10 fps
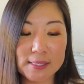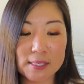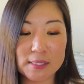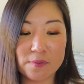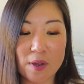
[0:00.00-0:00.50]

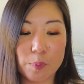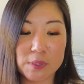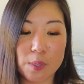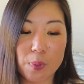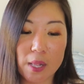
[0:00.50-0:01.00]

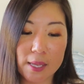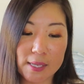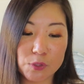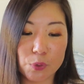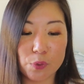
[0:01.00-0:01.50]
65%
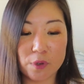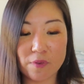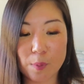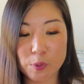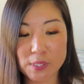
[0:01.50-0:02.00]
polyester,
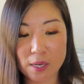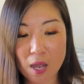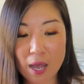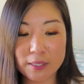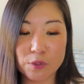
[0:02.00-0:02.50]
35%
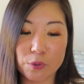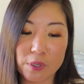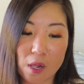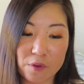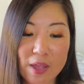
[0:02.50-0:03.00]
cotton,
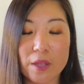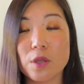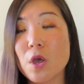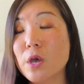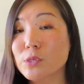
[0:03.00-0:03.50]
$30 value.